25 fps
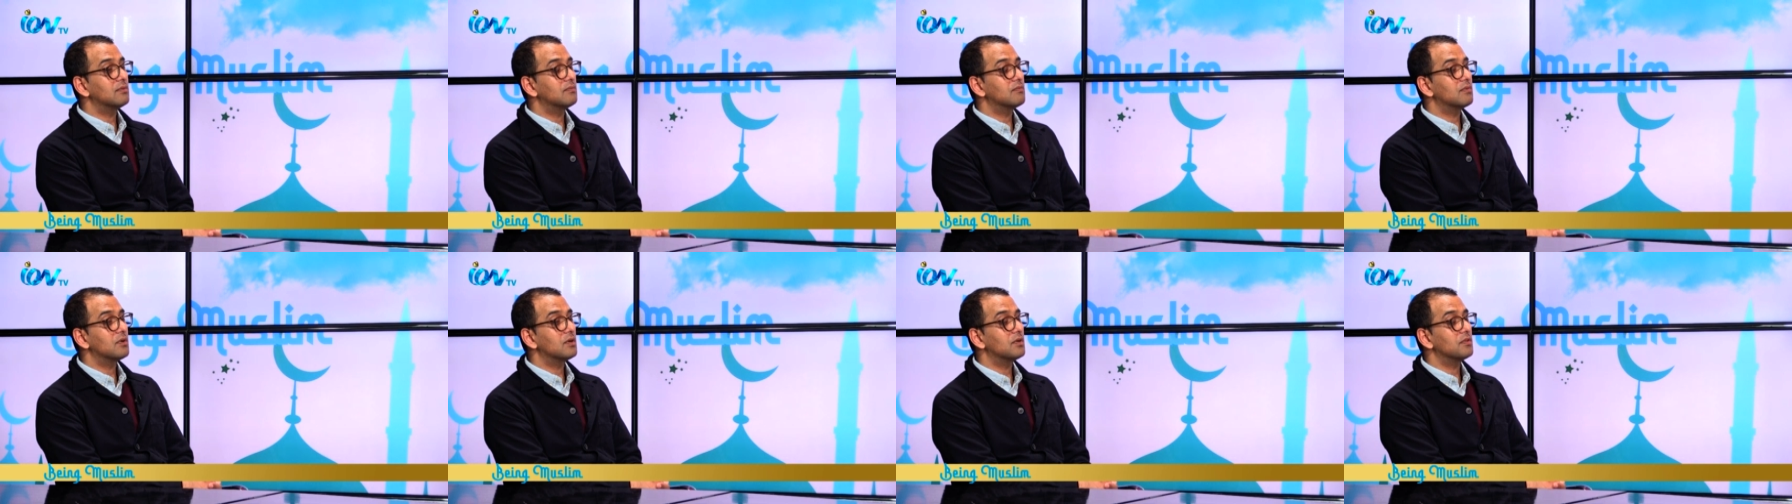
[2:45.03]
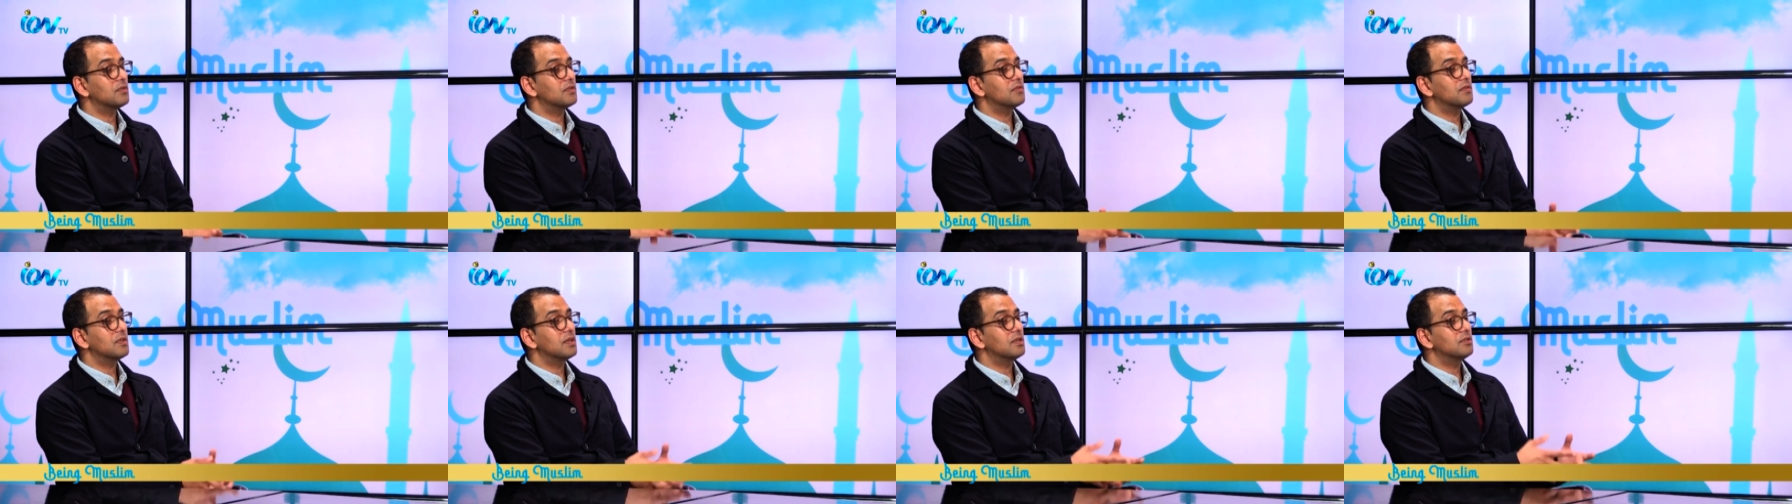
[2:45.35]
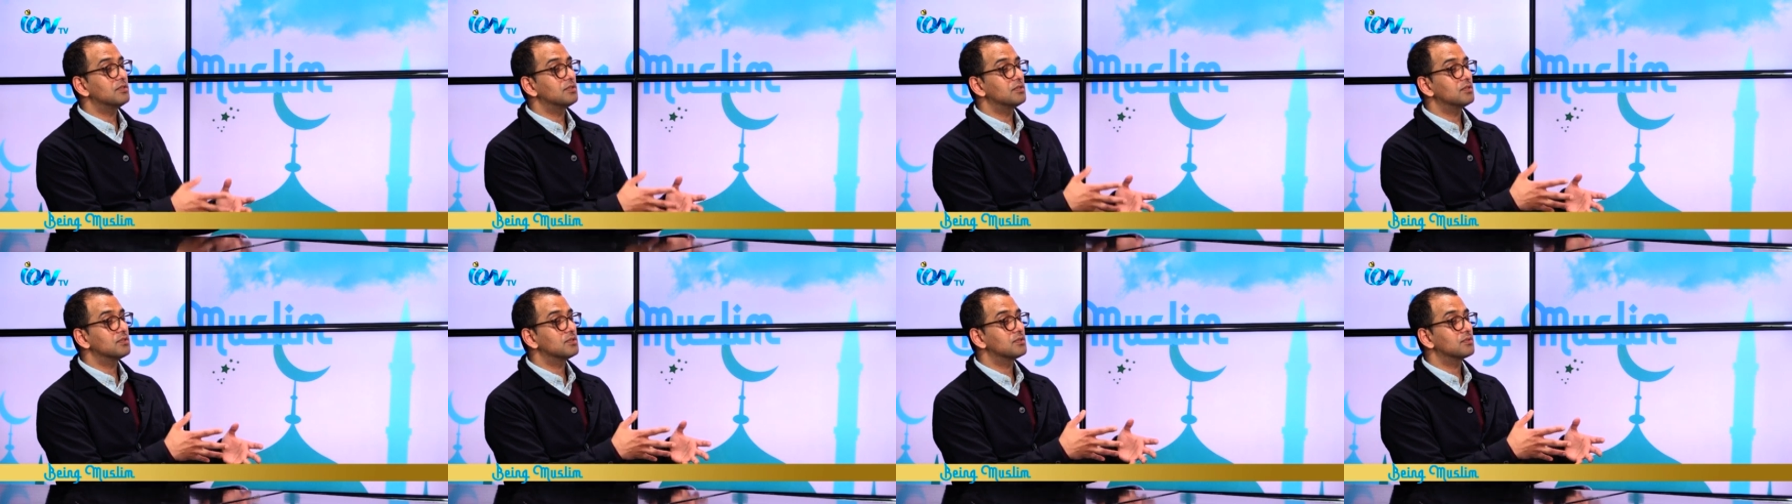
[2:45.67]
rather
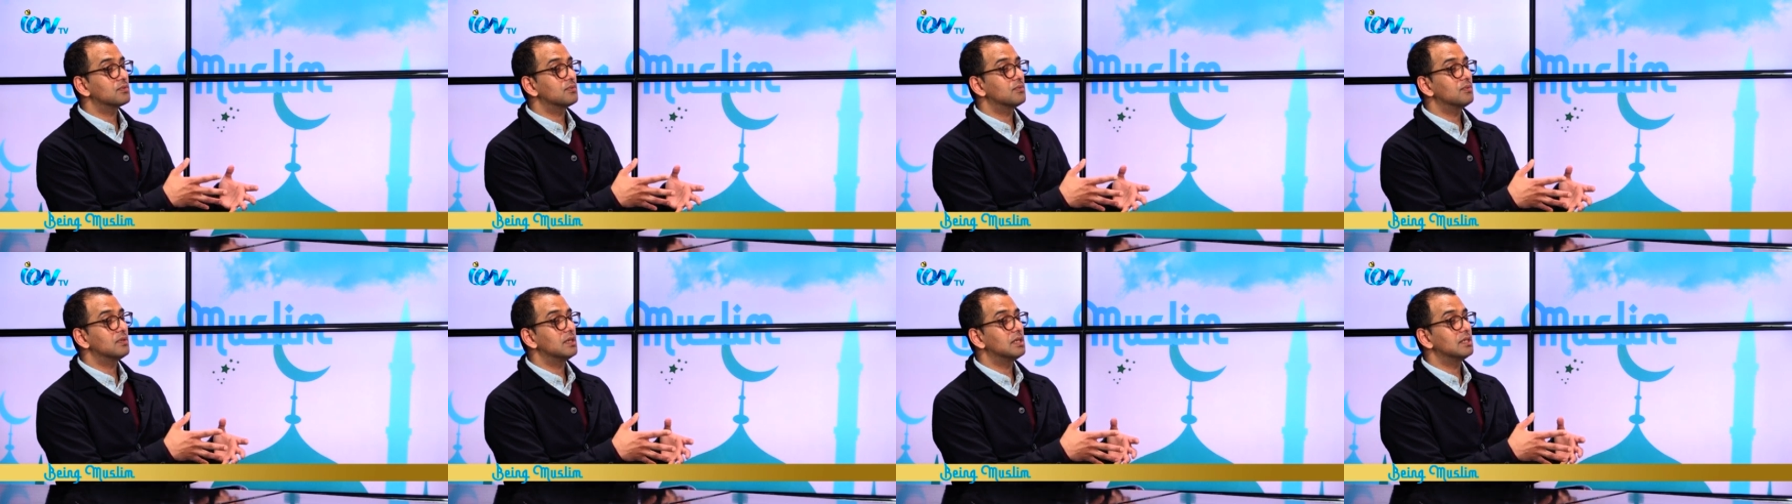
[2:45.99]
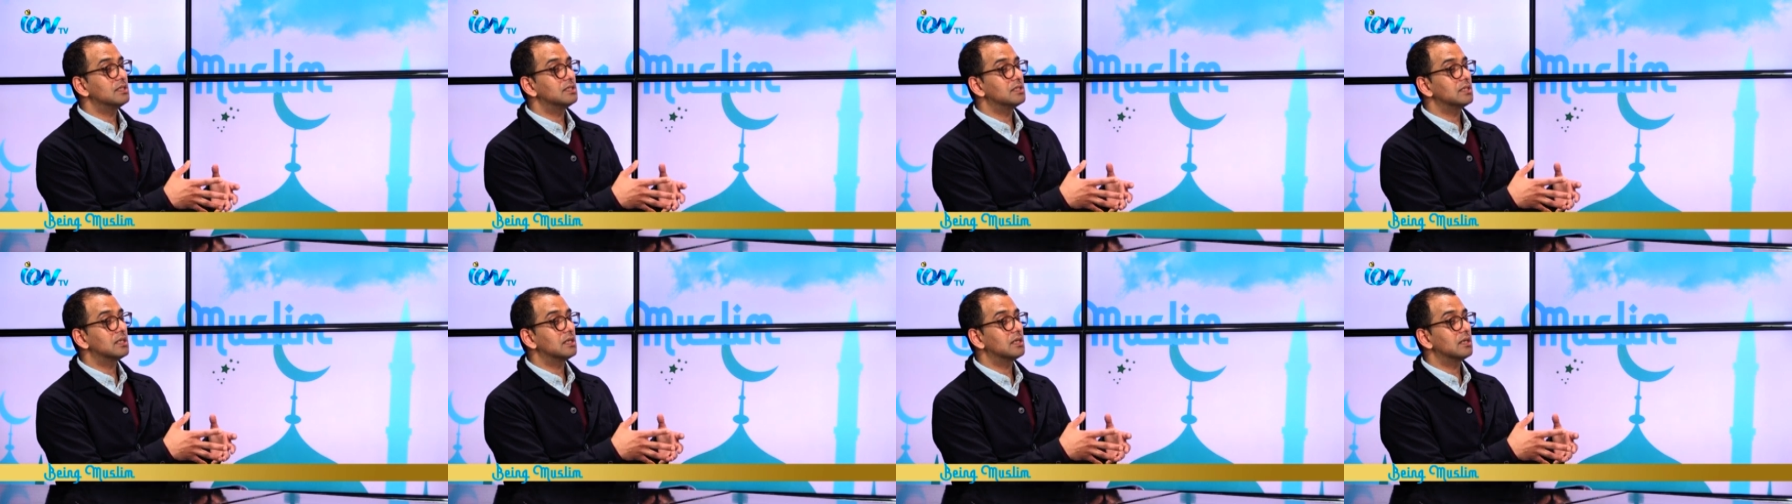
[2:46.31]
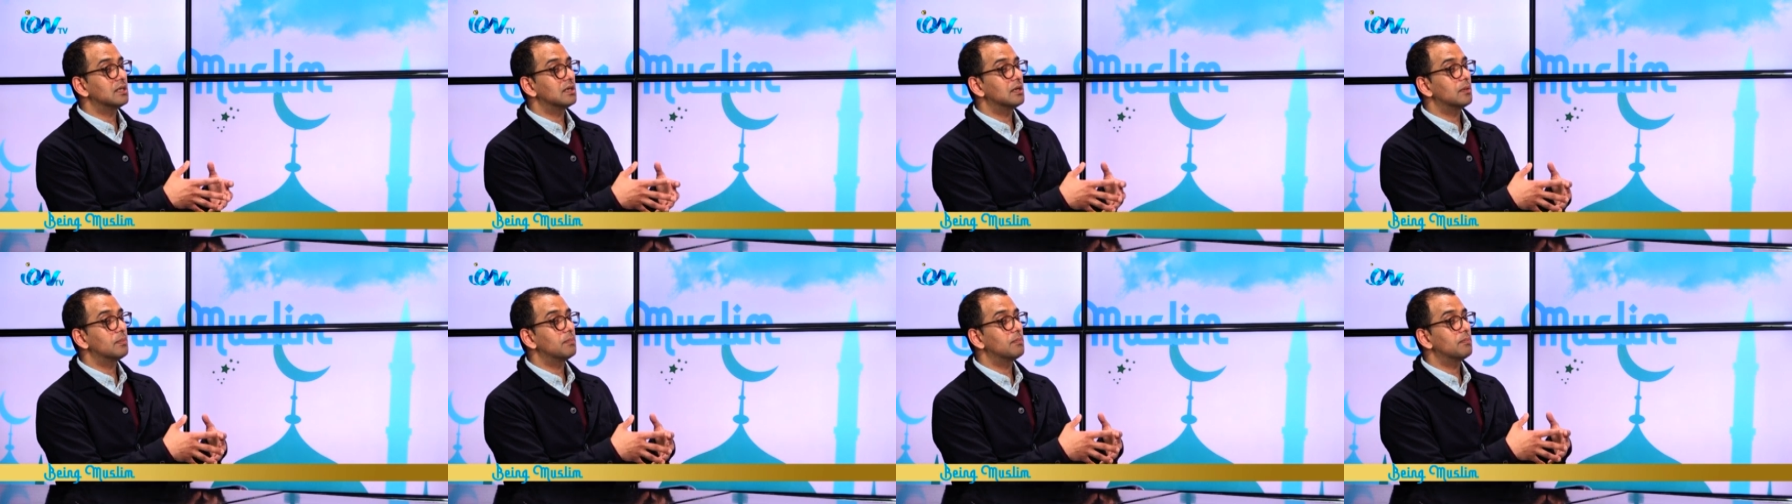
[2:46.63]
than just
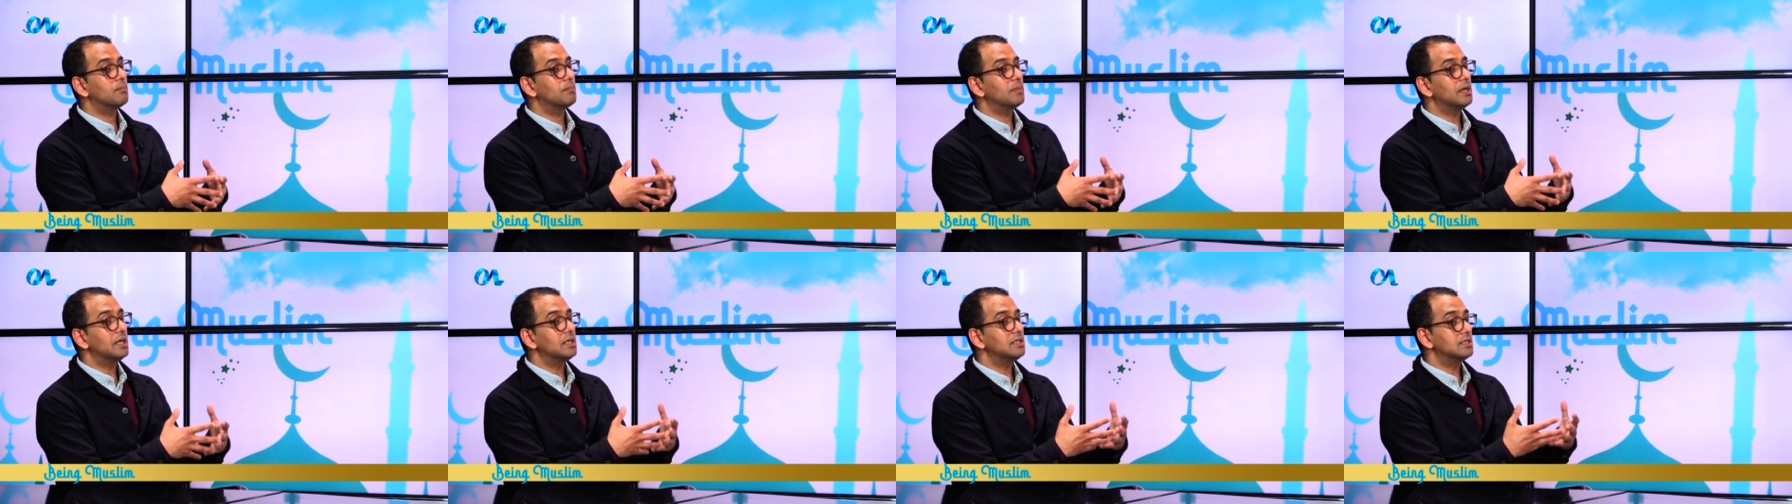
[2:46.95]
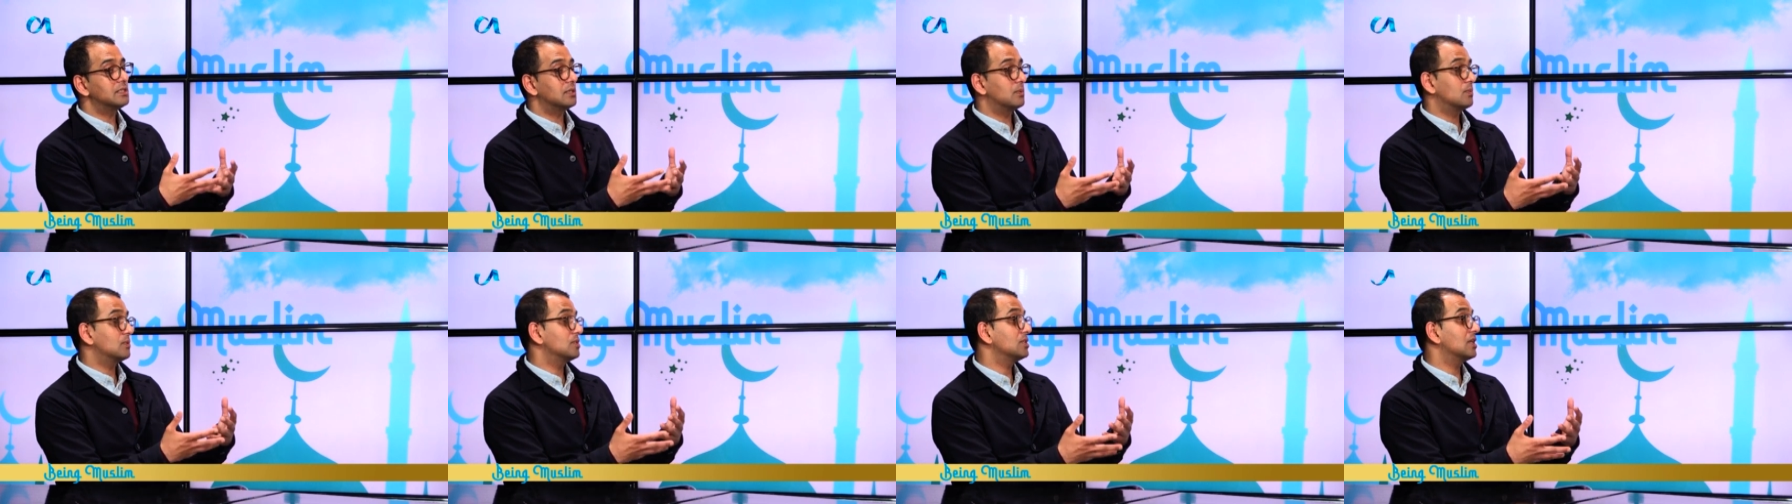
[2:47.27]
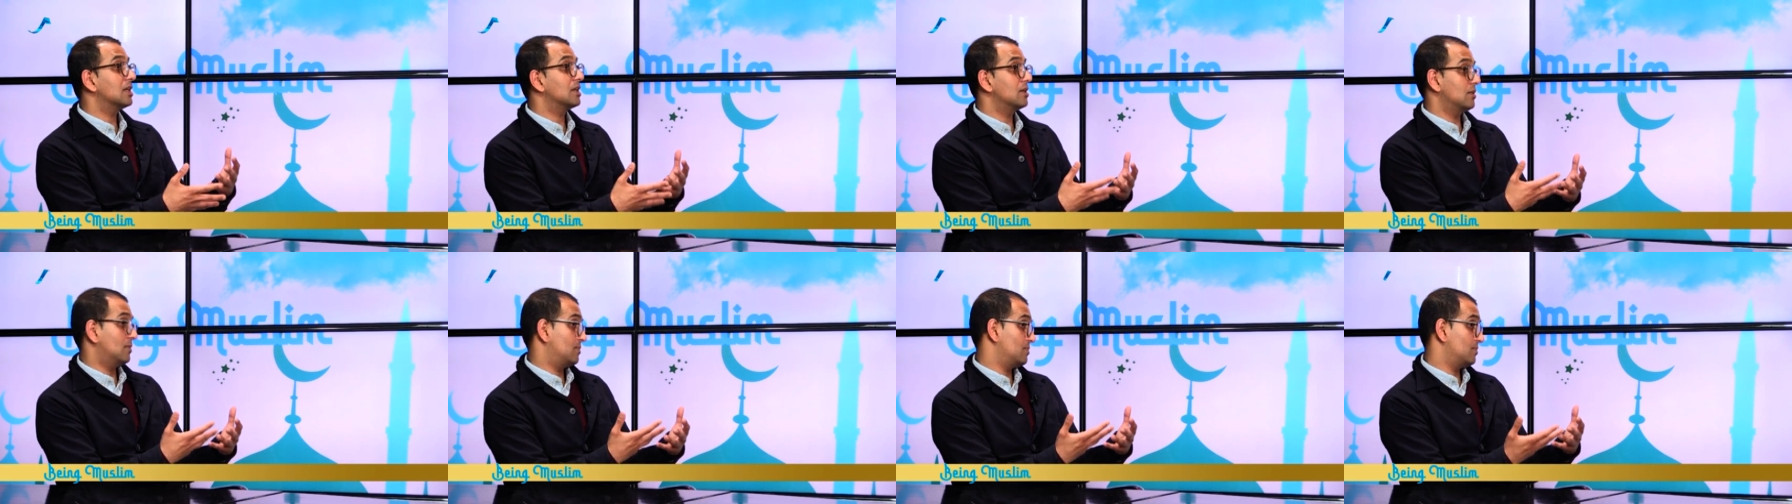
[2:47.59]
creating a painting, which
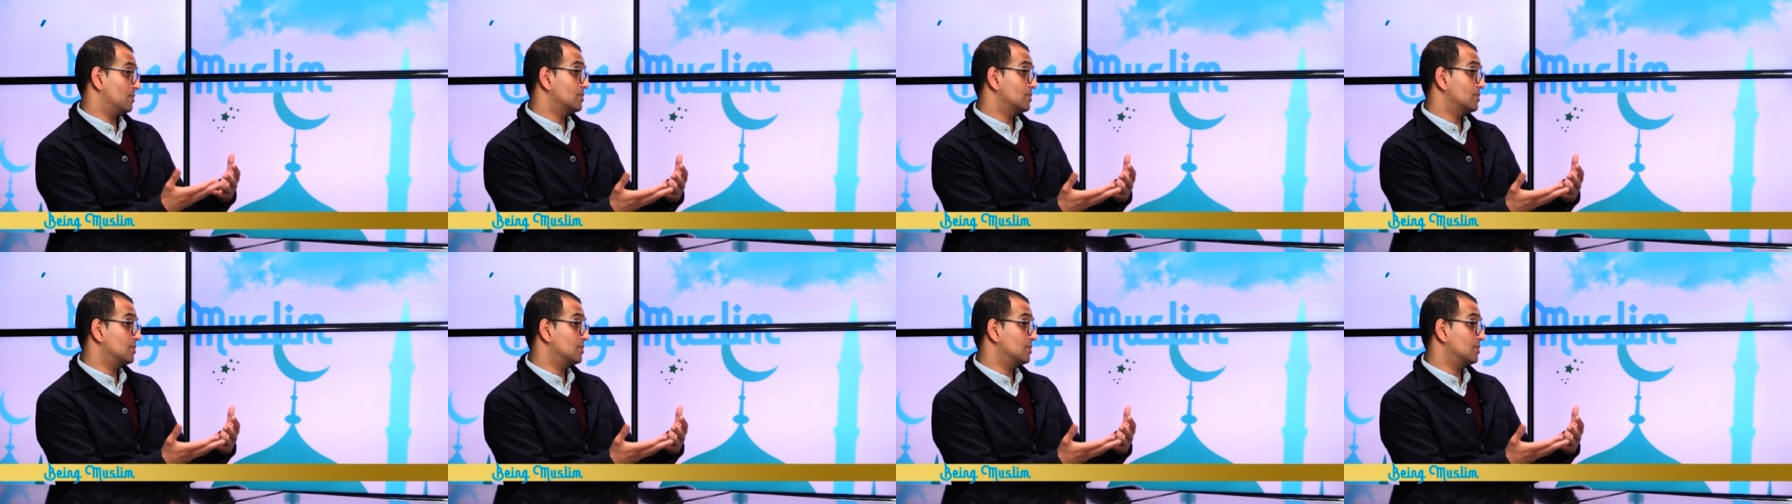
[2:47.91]
I